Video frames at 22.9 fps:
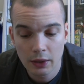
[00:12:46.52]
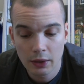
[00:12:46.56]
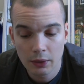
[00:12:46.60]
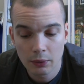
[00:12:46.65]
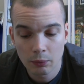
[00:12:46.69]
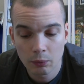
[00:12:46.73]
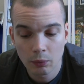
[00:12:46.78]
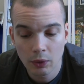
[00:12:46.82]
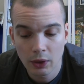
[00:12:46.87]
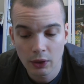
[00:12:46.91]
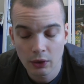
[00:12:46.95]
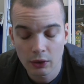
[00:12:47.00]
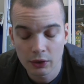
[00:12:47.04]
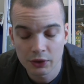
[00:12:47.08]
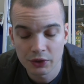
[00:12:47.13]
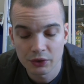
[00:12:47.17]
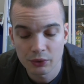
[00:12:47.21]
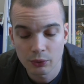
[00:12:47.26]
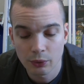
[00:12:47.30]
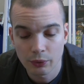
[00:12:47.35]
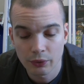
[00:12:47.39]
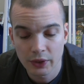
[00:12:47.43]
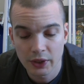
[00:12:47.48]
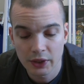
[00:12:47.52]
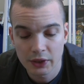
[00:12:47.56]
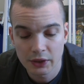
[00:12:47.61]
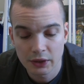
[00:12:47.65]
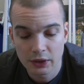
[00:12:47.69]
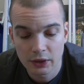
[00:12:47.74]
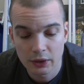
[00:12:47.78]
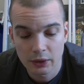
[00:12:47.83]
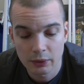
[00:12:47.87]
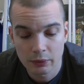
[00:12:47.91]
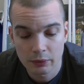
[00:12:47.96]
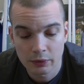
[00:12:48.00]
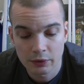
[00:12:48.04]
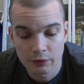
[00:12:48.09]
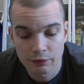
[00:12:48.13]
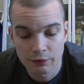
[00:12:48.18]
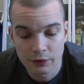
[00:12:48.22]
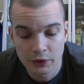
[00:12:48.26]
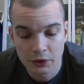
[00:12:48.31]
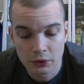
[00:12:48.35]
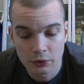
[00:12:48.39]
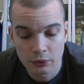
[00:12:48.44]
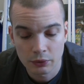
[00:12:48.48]
when I saw this and it was a
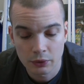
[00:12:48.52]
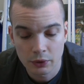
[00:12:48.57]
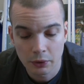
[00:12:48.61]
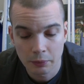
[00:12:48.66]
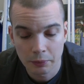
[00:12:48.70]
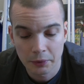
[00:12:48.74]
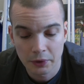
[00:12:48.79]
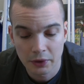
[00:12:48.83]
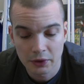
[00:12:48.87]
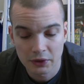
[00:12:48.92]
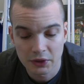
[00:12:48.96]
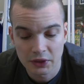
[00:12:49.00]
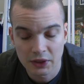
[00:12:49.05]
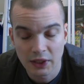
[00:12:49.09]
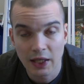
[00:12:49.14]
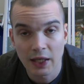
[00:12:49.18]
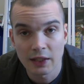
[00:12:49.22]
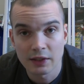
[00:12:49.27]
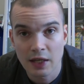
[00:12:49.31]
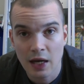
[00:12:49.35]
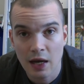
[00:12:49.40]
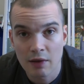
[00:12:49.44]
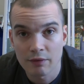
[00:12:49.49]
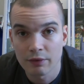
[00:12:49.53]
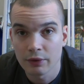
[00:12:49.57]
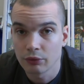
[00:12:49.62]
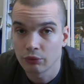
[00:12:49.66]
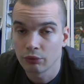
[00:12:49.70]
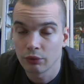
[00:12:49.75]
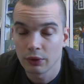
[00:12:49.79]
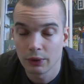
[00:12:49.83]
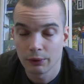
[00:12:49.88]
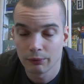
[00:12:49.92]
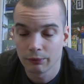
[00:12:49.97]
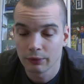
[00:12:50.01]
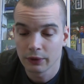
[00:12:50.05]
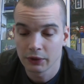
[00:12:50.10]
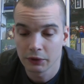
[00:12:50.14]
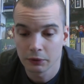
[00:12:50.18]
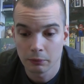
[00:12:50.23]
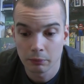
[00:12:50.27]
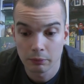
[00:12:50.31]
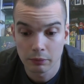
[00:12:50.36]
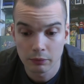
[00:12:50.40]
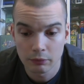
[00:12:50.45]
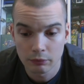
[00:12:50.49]
physical copy, I just had to have it. Really
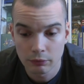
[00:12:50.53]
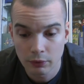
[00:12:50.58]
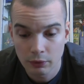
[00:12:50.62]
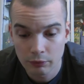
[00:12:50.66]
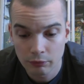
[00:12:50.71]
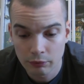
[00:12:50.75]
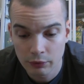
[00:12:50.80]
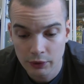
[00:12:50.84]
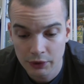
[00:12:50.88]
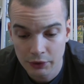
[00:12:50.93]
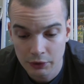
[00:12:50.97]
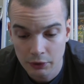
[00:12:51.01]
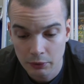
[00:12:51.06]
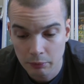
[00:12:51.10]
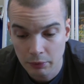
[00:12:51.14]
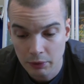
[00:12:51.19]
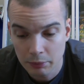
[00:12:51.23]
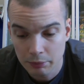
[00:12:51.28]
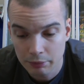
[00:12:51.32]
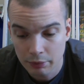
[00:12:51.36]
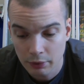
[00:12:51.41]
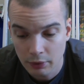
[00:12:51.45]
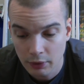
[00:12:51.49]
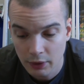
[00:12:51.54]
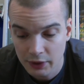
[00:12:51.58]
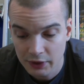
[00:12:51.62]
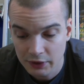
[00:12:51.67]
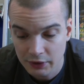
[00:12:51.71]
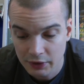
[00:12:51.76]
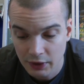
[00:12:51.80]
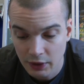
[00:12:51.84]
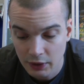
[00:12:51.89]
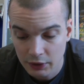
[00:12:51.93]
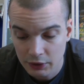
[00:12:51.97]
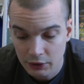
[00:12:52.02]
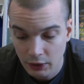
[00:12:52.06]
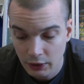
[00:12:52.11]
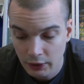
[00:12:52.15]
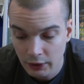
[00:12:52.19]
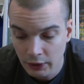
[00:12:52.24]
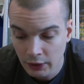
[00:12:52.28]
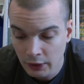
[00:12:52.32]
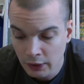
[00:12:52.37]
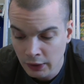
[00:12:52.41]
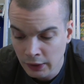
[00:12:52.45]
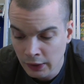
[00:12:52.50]
reasonably priced actually.
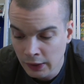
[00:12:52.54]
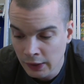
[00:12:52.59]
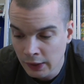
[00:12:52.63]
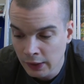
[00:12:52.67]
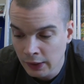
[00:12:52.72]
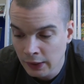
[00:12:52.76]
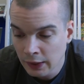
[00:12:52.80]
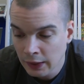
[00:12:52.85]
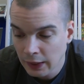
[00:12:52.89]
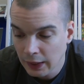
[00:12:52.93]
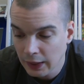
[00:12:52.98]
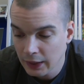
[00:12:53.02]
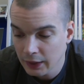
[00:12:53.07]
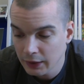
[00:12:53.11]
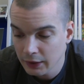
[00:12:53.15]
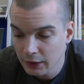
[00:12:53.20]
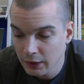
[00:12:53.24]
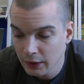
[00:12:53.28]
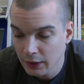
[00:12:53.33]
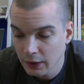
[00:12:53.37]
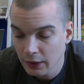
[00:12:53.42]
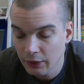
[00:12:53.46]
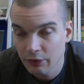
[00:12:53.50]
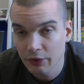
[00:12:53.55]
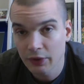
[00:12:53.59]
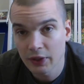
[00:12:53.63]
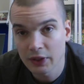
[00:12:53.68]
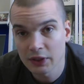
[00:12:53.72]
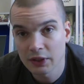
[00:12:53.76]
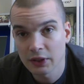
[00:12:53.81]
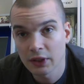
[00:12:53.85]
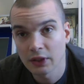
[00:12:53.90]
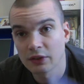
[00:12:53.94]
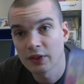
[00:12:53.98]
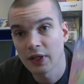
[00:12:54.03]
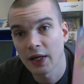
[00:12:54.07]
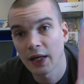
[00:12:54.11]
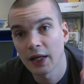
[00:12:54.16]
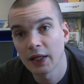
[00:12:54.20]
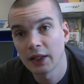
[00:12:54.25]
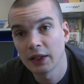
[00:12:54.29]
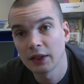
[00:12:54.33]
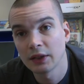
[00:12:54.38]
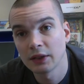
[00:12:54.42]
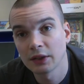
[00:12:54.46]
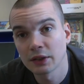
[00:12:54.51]
And this
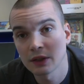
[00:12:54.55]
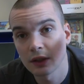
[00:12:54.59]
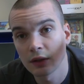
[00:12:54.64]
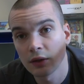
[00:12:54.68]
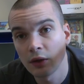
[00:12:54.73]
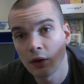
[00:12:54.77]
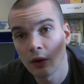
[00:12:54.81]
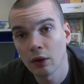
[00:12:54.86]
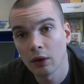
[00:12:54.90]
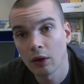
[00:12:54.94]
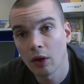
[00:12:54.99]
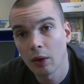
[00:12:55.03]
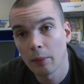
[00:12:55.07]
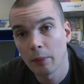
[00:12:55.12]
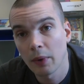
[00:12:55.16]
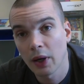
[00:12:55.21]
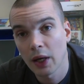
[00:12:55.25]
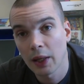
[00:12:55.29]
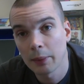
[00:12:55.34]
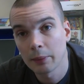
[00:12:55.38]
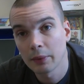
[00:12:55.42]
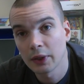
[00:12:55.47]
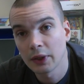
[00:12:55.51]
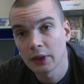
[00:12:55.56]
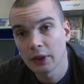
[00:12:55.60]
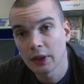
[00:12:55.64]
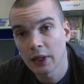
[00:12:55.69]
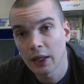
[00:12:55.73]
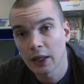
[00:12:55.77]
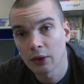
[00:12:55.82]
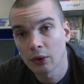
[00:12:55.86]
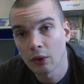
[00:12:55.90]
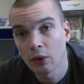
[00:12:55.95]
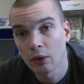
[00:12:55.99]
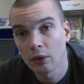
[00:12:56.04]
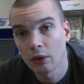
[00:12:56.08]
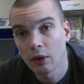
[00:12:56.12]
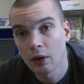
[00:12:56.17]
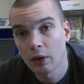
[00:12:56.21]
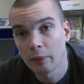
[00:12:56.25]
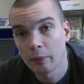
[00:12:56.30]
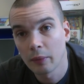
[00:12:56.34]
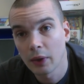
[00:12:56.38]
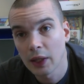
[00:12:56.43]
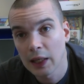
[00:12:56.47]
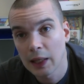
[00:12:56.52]
contains Hotline Miami and
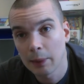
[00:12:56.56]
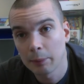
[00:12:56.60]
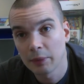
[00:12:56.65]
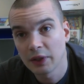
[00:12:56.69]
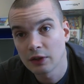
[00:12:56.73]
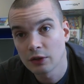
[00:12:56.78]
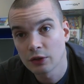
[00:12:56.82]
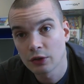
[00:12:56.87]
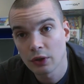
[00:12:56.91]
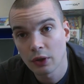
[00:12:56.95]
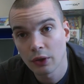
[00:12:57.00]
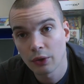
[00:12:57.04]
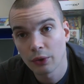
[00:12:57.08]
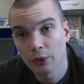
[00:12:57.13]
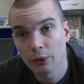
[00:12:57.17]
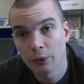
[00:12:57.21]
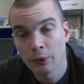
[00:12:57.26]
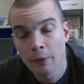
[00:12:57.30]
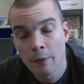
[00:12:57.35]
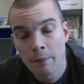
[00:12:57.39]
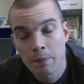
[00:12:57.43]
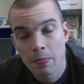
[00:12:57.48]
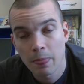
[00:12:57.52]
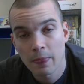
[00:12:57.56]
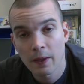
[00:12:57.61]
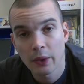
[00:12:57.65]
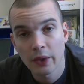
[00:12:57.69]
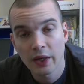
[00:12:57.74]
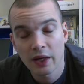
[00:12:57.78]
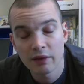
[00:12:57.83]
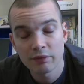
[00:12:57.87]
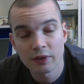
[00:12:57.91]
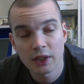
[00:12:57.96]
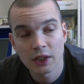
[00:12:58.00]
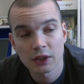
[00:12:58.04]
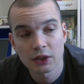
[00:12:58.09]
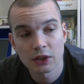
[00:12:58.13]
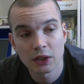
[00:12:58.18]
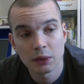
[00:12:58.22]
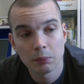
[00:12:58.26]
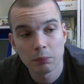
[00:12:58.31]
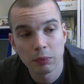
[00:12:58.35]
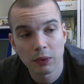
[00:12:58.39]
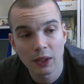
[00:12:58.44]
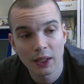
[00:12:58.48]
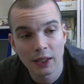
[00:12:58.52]
Hotline Miami 2. Now I haven't actually
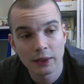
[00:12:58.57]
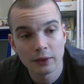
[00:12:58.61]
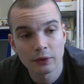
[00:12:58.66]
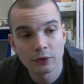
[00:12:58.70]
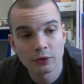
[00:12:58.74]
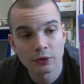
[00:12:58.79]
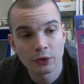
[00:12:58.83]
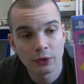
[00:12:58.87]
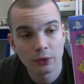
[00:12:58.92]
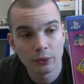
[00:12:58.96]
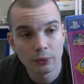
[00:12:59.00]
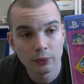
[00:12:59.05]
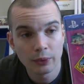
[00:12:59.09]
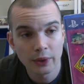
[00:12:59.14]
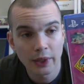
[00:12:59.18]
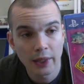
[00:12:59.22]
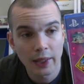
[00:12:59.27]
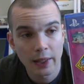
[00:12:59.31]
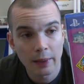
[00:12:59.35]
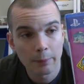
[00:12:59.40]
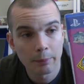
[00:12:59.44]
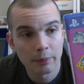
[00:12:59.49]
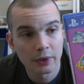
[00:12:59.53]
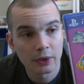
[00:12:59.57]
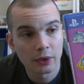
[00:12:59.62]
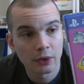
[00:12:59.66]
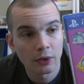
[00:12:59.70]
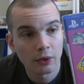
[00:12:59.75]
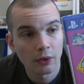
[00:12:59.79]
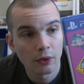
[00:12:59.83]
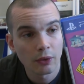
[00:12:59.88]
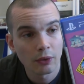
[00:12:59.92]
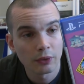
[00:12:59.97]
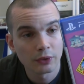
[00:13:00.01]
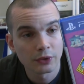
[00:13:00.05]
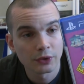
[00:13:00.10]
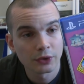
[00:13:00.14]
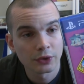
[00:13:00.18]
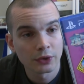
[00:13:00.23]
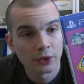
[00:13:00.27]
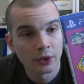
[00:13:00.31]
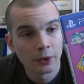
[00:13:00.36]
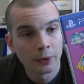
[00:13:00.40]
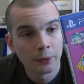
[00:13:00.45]
played 2 yet because